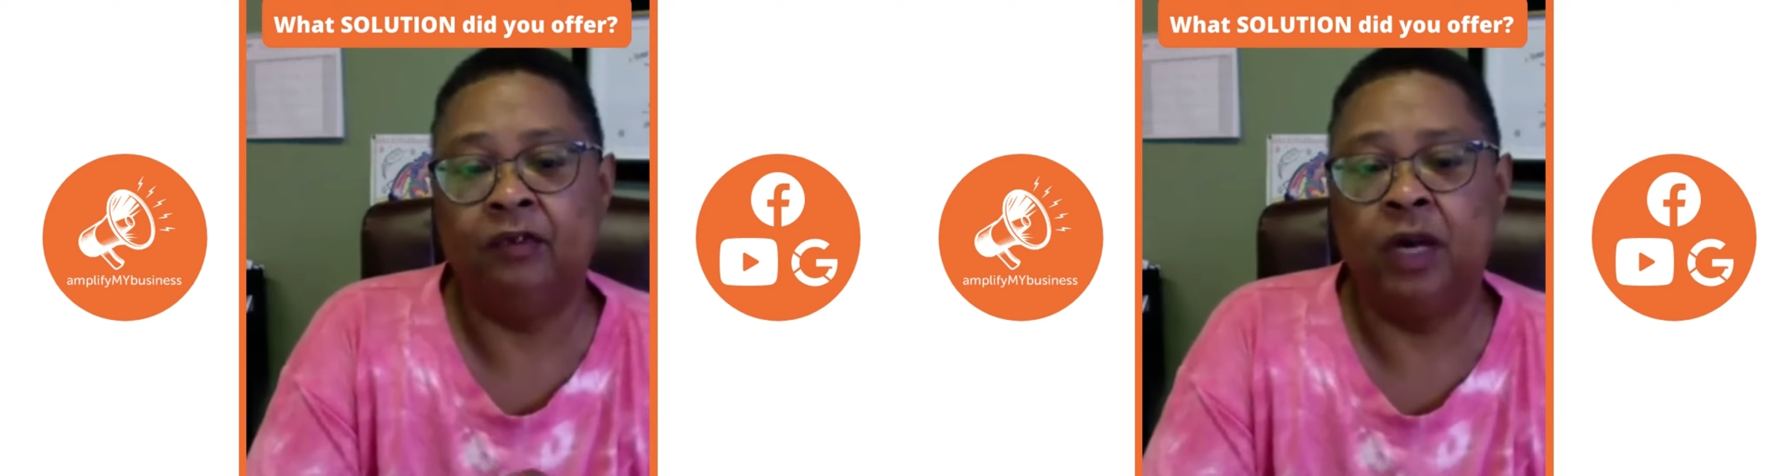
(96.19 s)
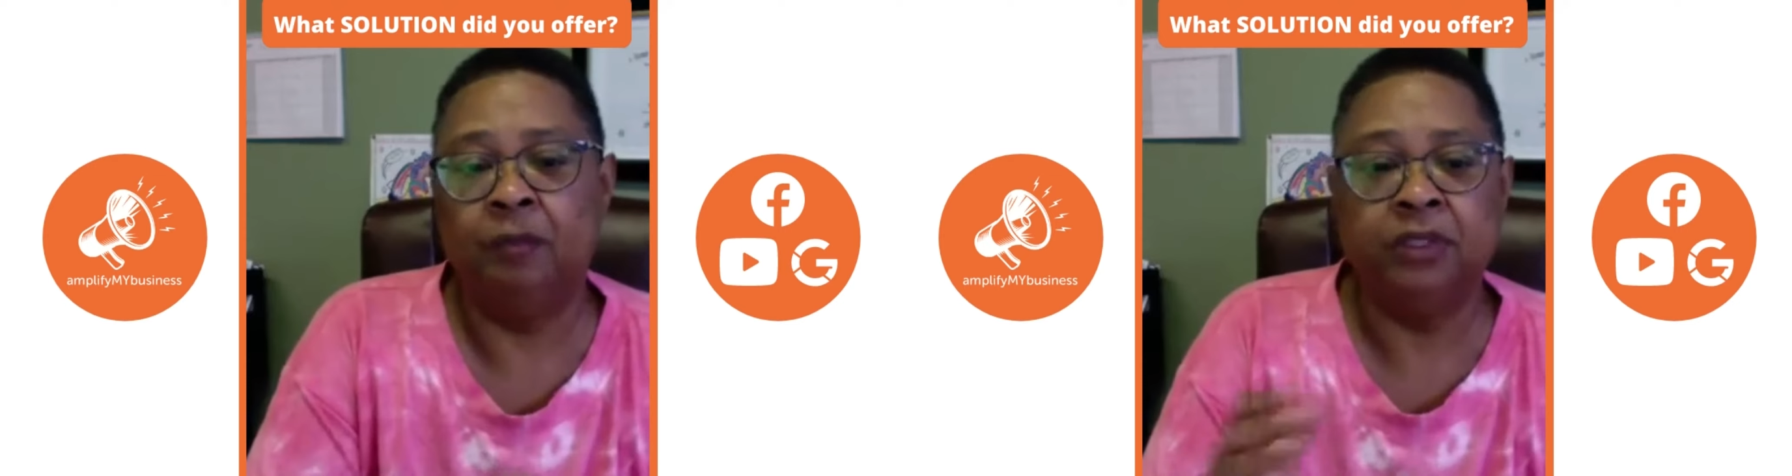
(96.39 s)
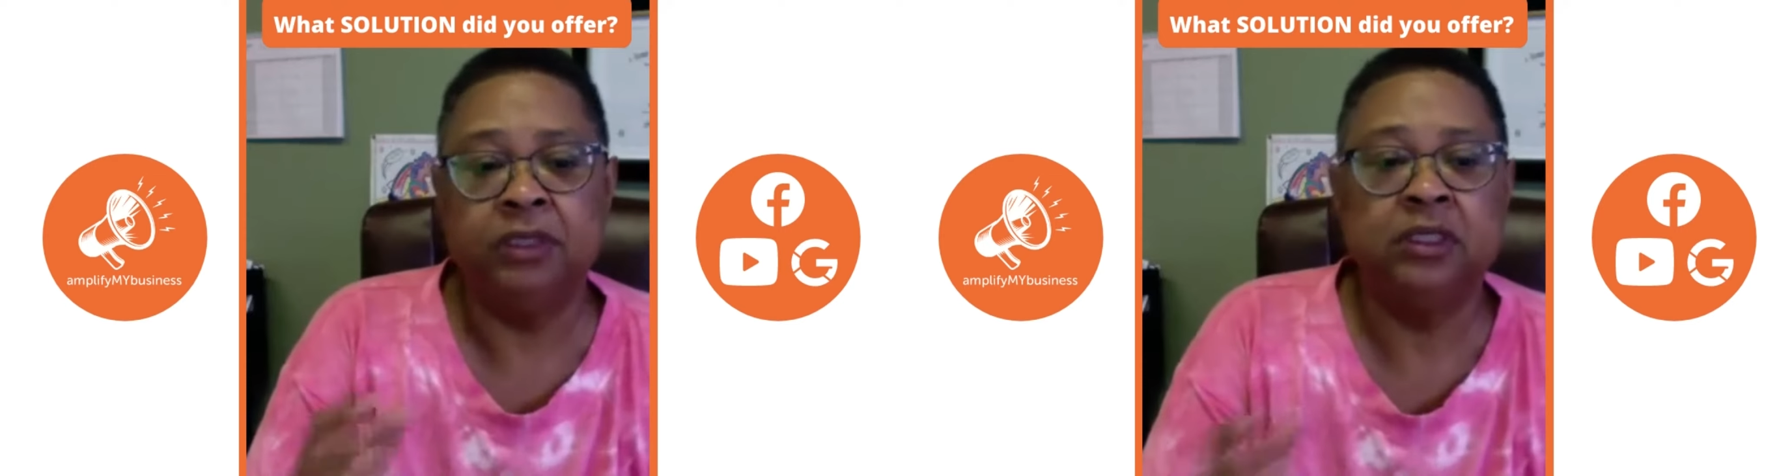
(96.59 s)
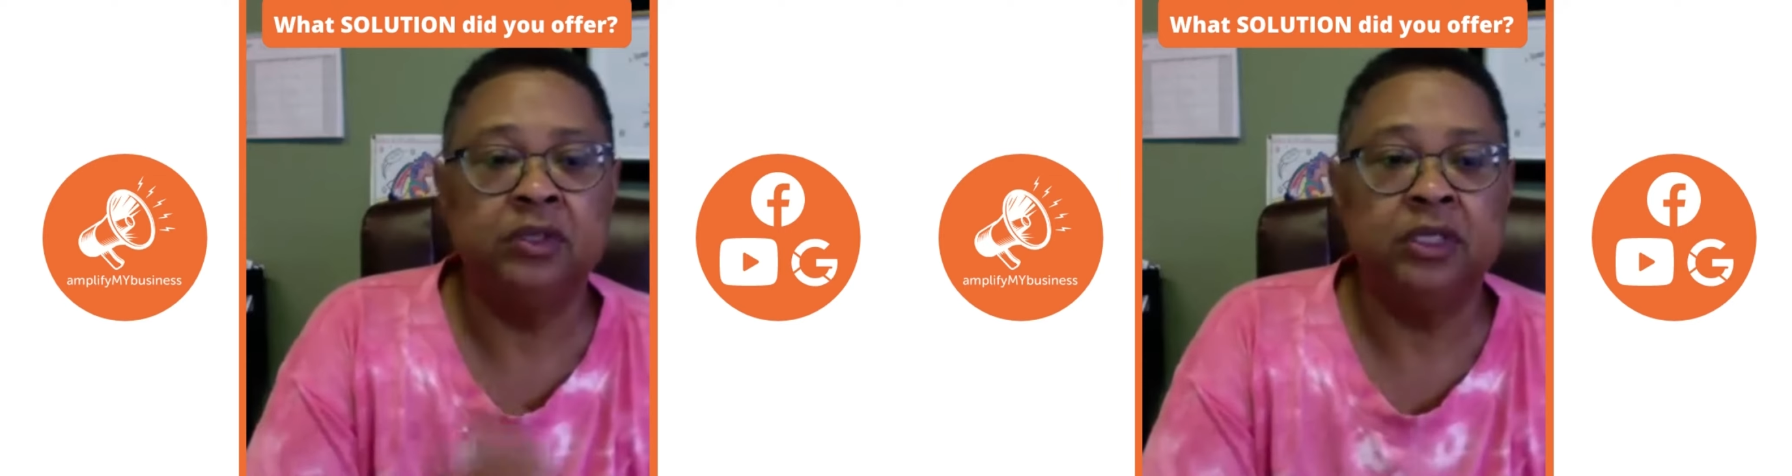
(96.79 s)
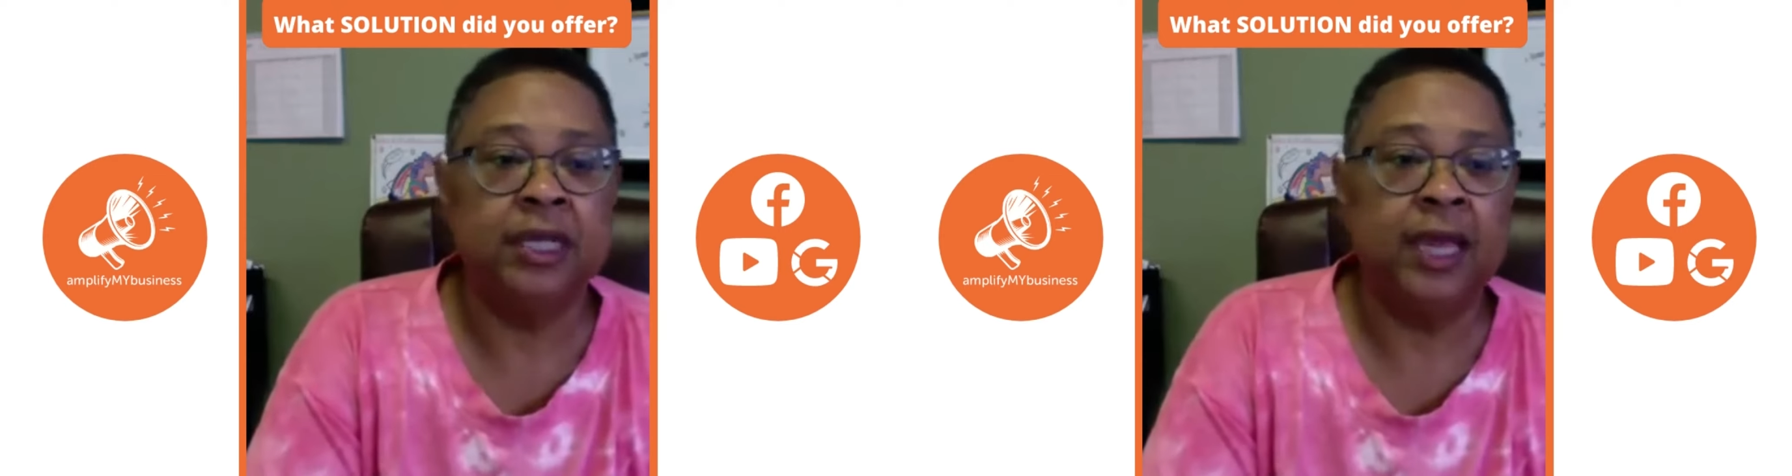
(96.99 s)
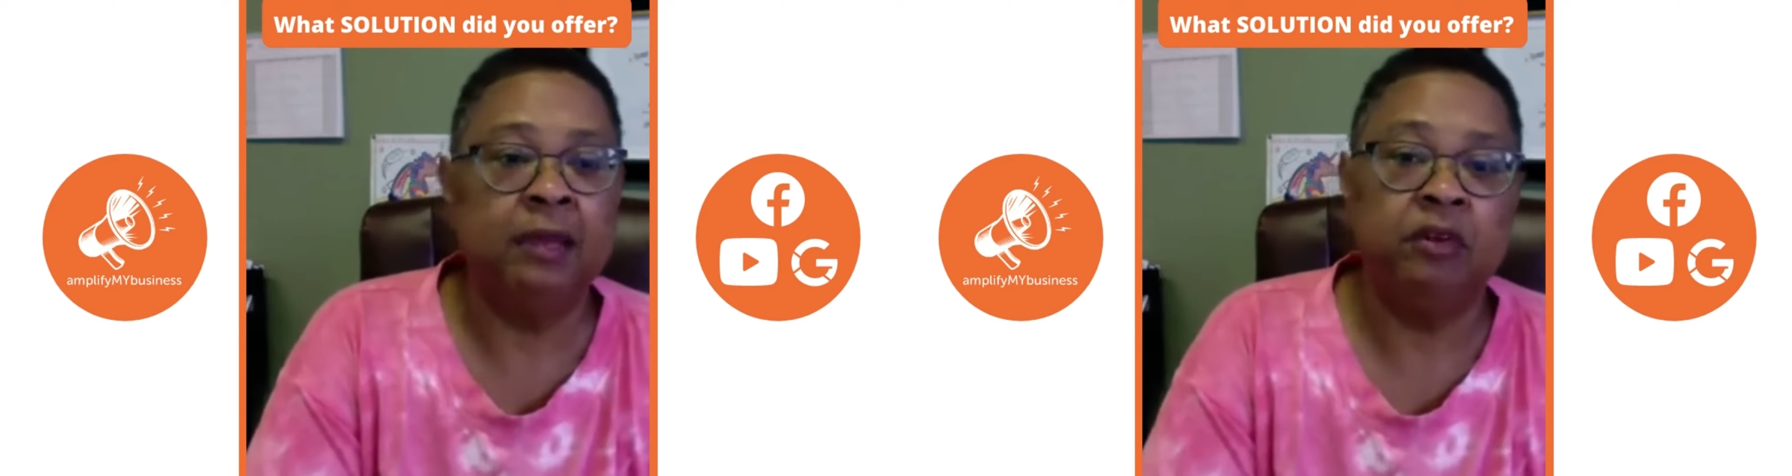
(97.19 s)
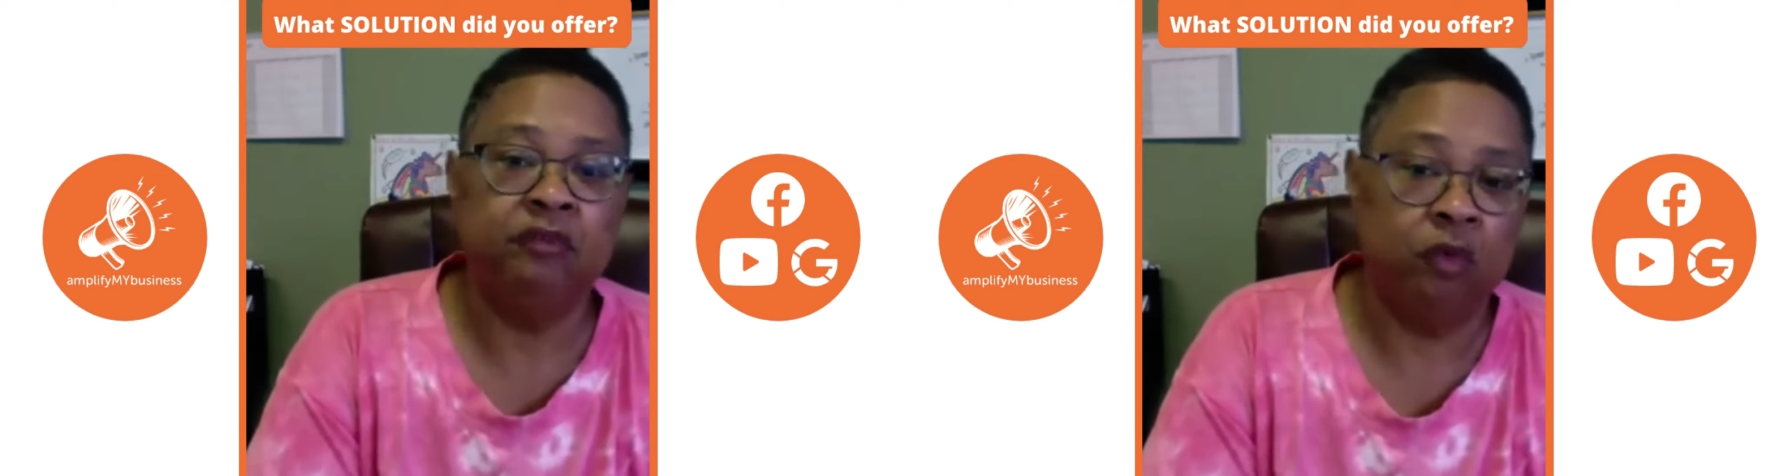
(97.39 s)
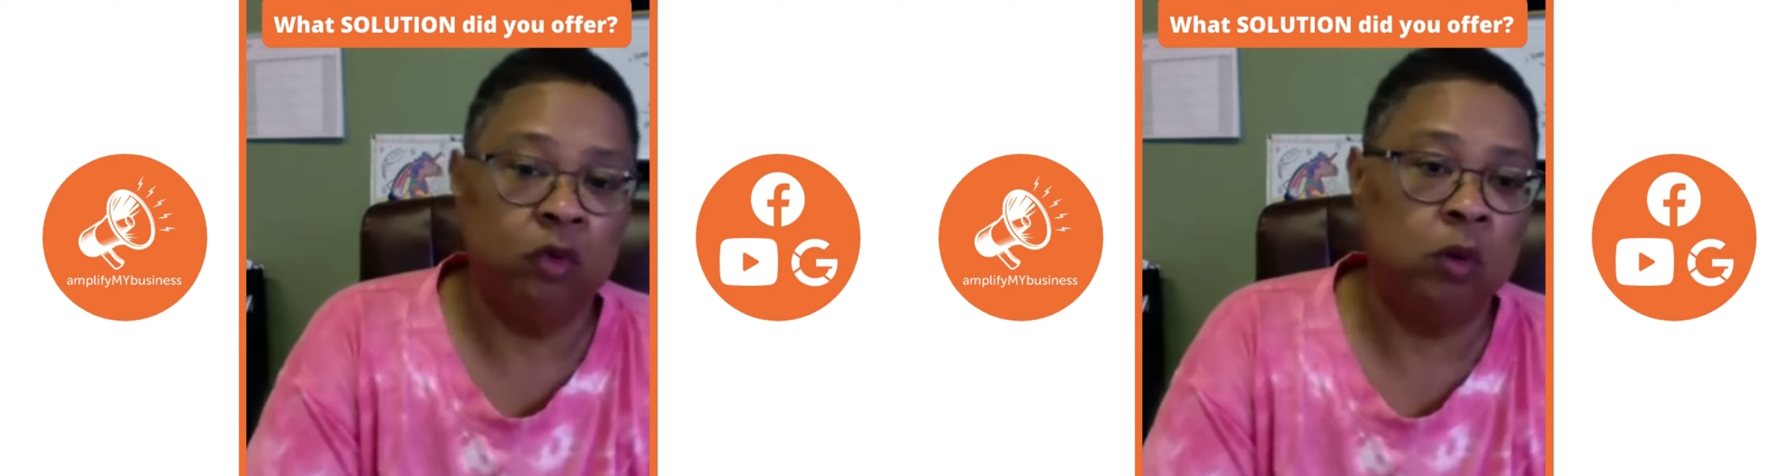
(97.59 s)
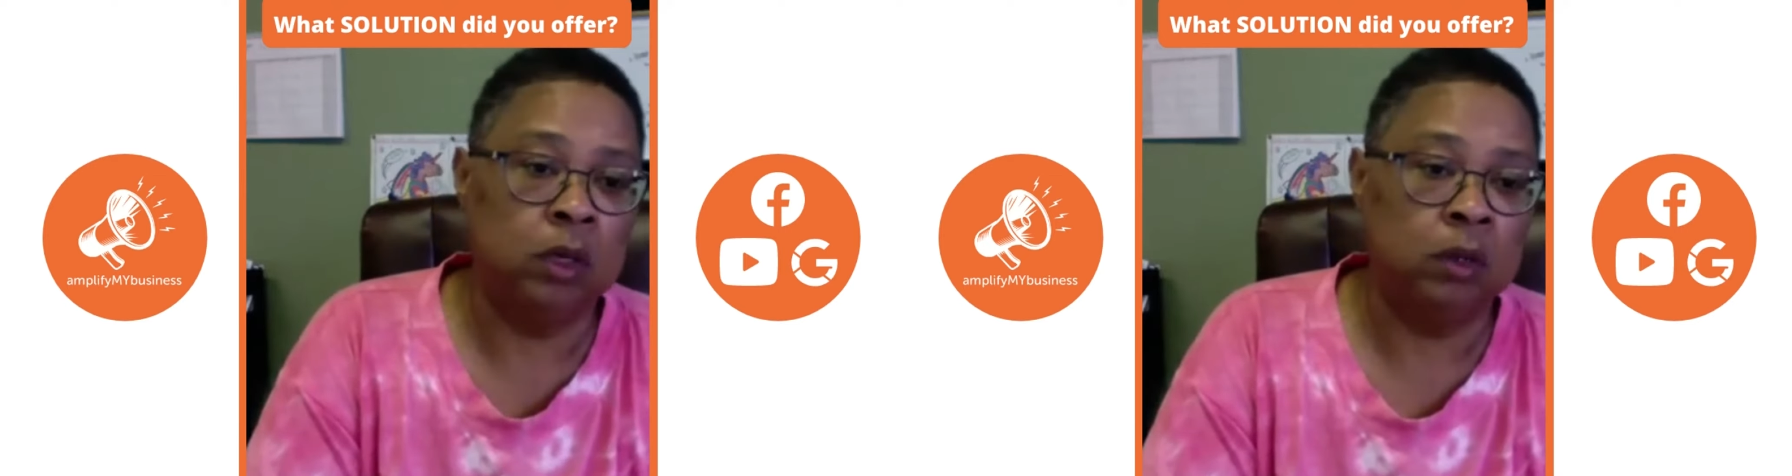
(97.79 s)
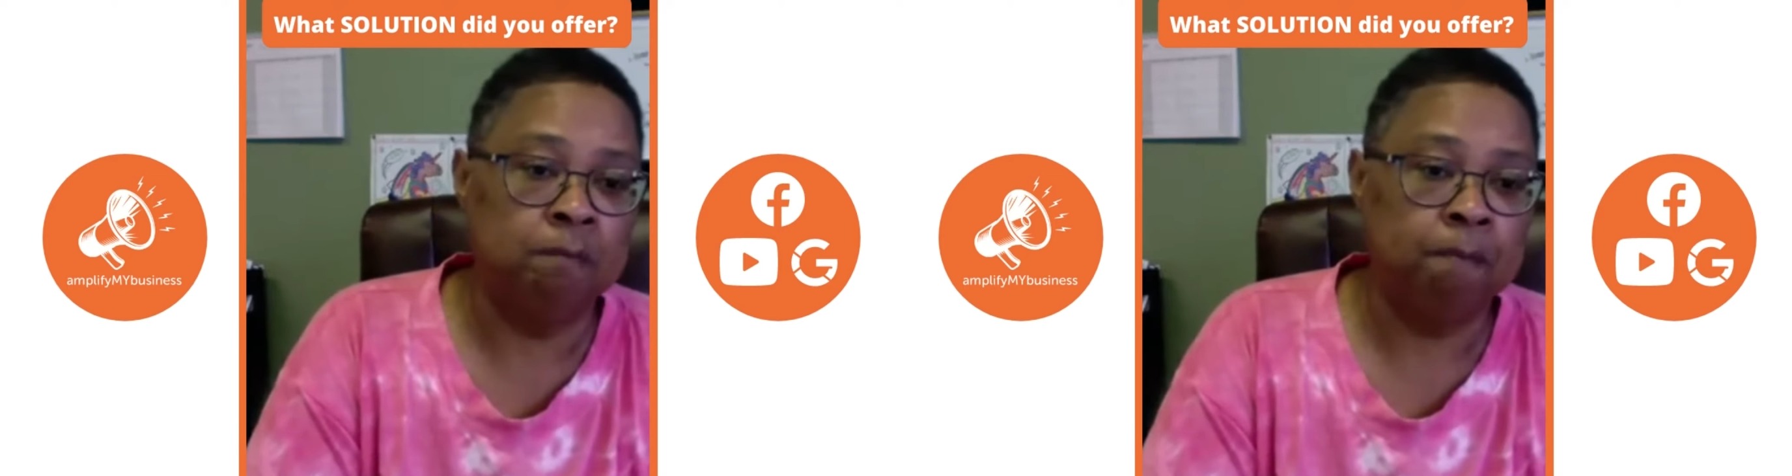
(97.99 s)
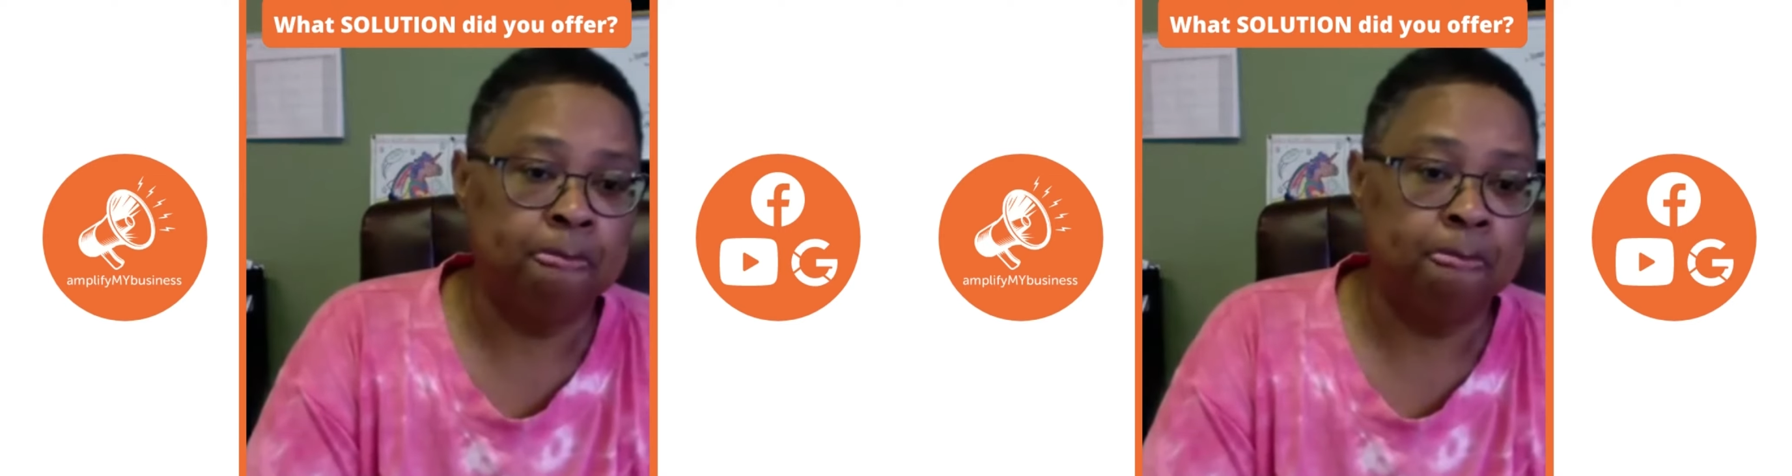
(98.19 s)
up until the day before